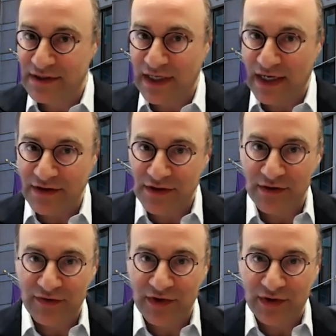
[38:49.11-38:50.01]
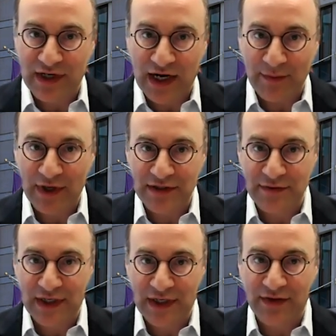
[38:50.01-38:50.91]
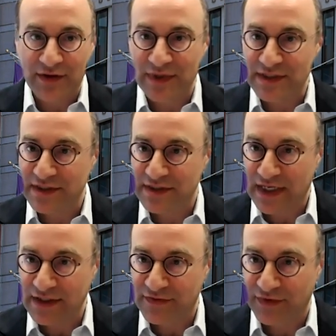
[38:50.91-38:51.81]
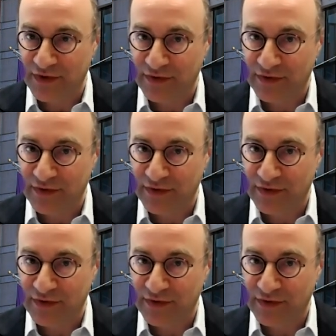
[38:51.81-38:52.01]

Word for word: to ask you if you could comment a bit on the business case for